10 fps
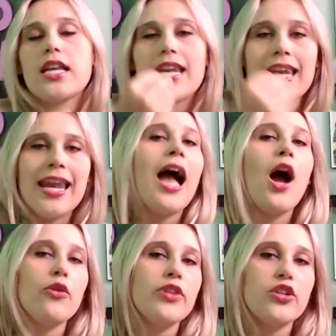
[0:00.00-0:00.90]

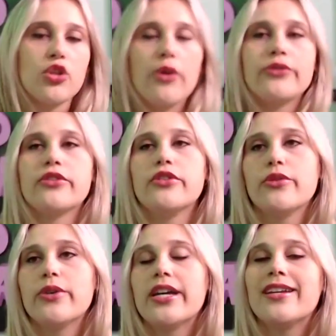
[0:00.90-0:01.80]
now they chose to
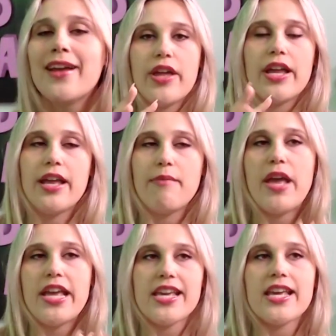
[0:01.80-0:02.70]
do it. Him
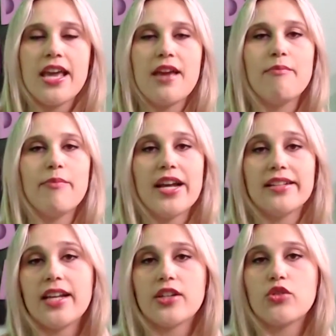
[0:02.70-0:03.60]
making him
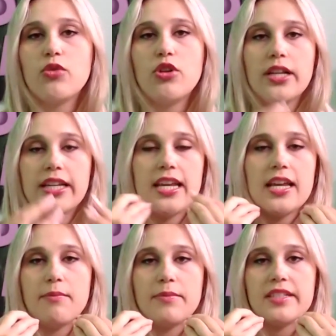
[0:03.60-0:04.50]
bisexual and
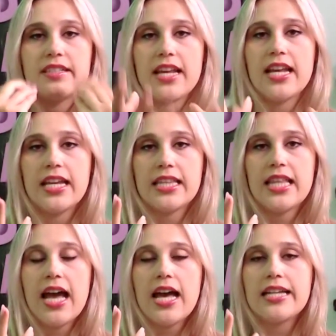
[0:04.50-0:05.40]
him saying
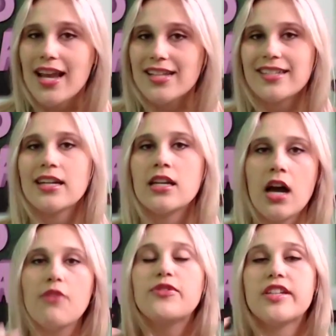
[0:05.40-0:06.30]
that, is it
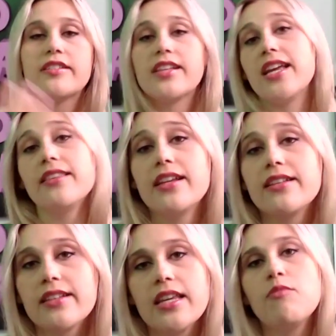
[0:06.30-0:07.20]
enough to say
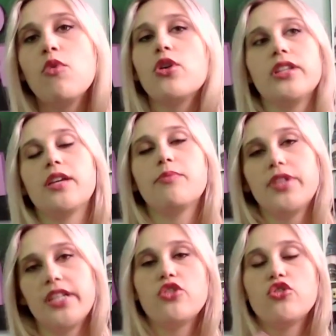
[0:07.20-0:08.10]
things anymore? Like,
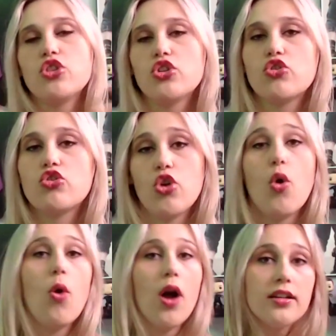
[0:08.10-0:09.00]
please just
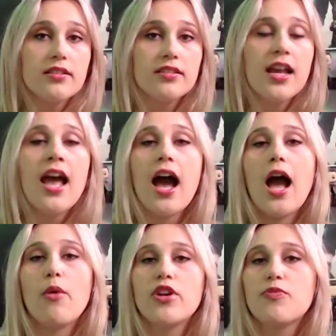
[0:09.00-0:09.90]
show us.
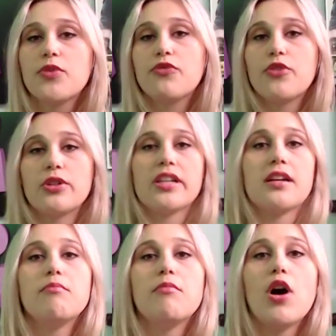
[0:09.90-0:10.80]
I would have preferred like
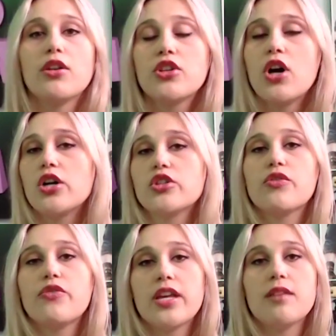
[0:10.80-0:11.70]
a montage
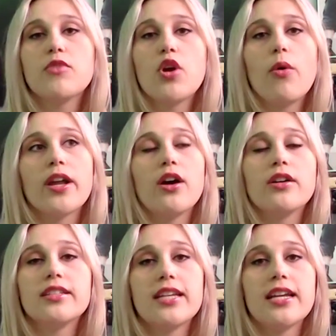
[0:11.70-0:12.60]
of him going
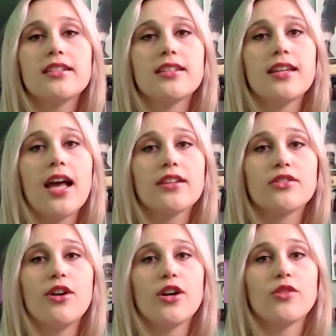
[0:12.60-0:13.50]
on dates in
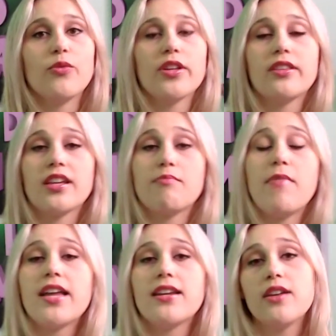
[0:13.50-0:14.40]
Asgard with like
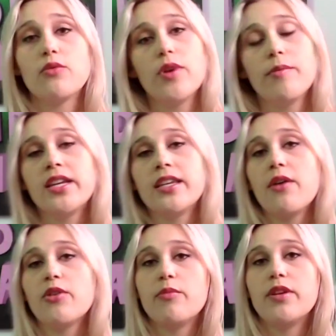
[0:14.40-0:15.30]
men and women.
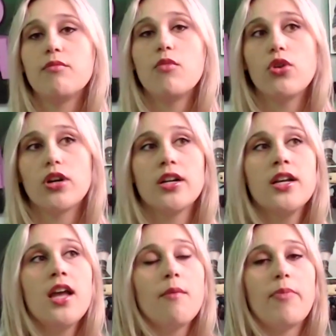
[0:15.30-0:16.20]
That would have been more
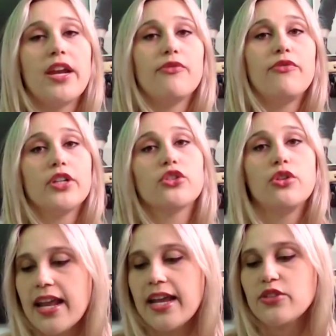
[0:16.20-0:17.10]

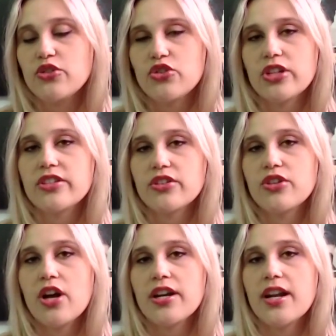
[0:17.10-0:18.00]
beneficial. It's
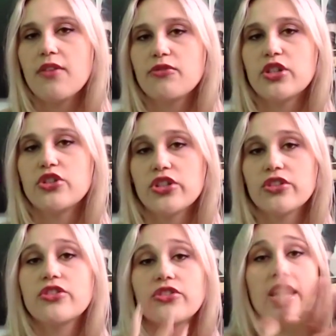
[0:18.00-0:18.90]
not enough to
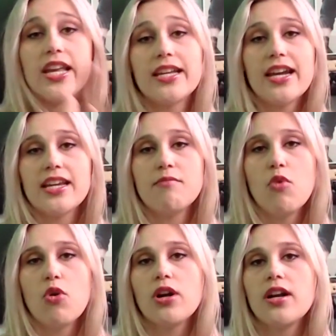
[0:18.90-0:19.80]
just say it
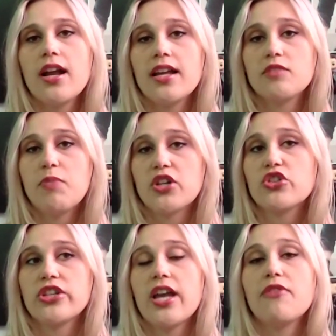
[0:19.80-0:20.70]
anymore,
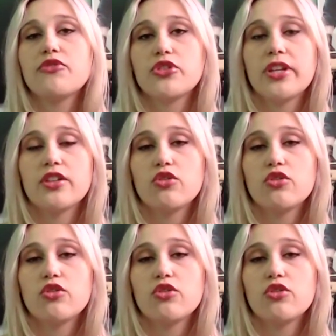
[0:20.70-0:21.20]
especially after like